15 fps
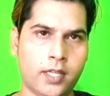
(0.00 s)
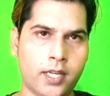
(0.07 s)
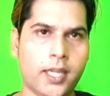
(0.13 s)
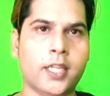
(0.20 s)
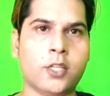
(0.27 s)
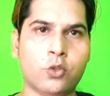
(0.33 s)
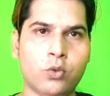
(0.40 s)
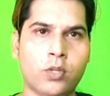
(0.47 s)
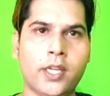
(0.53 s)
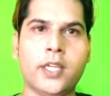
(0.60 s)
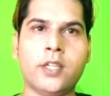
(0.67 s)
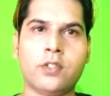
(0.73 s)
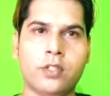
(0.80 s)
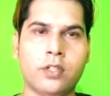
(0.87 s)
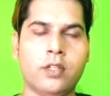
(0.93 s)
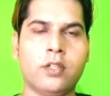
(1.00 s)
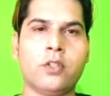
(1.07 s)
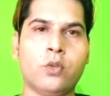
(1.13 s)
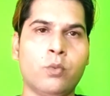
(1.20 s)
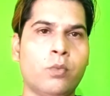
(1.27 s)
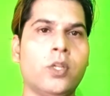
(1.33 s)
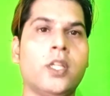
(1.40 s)
education,
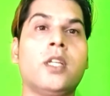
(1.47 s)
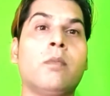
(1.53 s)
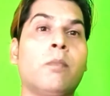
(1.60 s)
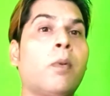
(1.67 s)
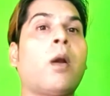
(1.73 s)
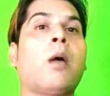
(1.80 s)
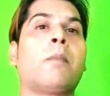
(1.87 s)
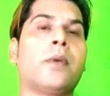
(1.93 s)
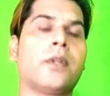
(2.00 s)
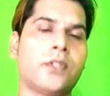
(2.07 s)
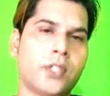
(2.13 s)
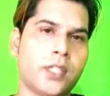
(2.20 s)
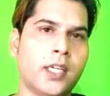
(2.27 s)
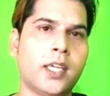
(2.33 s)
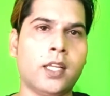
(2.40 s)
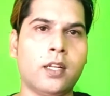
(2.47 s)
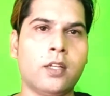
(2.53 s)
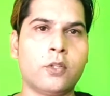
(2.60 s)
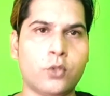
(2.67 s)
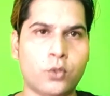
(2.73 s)
you need proper skill